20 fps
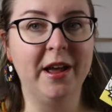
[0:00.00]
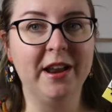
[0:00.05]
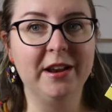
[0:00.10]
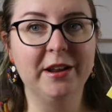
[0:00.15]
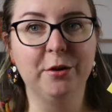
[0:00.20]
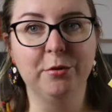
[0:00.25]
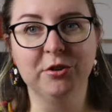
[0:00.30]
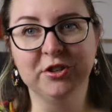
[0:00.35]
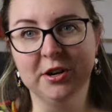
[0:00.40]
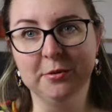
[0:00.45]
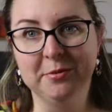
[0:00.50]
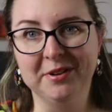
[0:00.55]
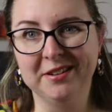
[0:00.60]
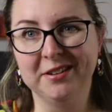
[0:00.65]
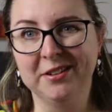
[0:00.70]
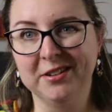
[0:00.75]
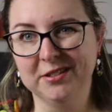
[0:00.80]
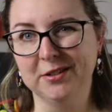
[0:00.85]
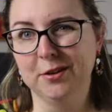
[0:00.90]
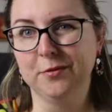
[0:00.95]
Panic which I read
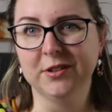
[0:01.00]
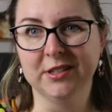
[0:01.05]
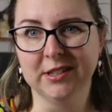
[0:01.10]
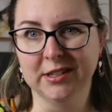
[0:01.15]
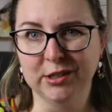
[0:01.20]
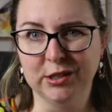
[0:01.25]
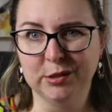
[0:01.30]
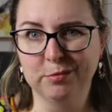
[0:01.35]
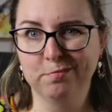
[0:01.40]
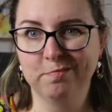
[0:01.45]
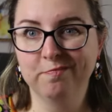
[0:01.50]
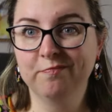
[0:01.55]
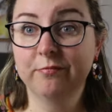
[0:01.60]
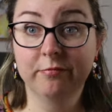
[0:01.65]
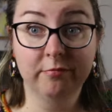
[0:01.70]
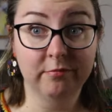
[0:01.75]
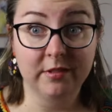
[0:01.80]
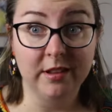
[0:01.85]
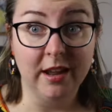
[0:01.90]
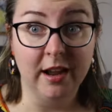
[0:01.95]
because obviously it's
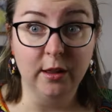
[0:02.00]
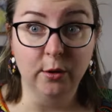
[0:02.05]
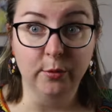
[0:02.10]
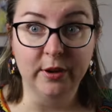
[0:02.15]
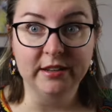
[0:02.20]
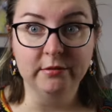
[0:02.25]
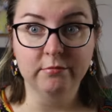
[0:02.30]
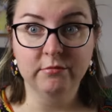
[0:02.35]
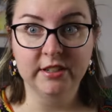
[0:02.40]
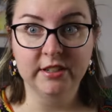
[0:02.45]
Halloween